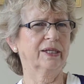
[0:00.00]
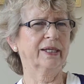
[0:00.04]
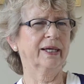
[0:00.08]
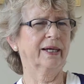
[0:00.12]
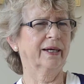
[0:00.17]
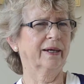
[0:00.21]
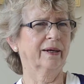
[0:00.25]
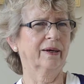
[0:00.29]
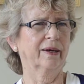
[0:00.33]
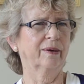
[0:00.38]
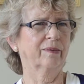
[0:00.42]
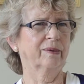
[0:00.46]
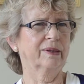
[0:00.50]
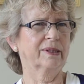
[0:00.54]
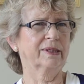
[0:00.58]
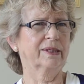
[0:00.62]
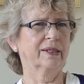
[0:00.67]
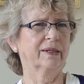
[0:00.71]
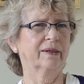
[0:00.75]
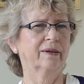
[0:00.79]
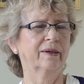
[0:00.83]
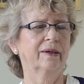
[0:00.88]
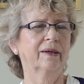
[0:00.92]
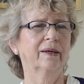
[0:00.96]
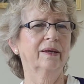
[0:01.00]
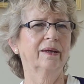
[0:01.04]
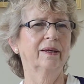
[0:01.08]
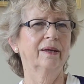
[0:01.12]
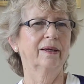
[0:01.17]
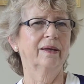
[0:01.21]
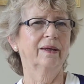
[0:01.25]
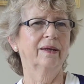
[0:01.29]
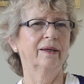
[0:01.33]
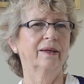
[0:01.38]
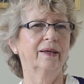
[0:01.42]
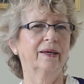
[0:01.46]
Yeah, it was a
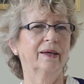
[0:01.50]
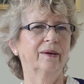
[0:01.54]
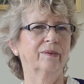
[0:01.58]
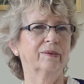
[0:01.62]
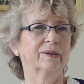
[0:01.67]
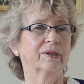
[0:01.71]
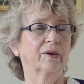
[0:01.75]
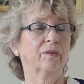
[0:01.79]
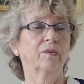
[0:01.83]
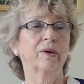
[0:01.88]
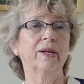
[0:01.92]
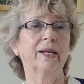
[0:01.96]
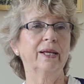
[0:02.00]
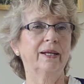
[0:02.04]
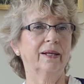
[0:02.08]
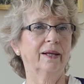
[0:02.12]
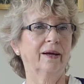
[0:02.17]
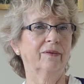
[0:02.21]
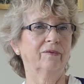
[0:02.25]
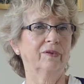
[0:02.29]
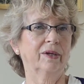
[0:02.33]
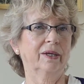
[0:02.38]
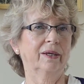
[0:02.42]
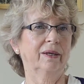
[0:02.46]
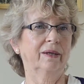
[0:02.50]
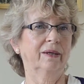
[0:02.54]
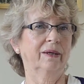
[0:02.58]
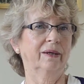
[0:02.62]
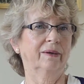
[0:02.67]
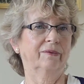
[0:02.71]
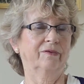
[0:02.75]
really lovely